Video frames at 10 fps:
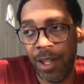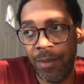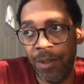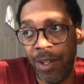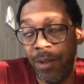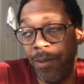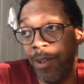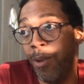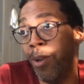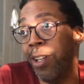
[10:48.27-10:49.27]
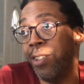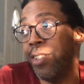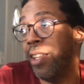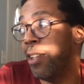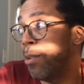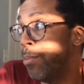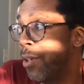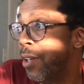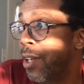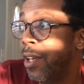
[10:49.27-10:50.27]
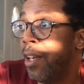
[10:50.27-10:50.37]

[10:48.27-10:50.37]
trying to figure a way to say this, but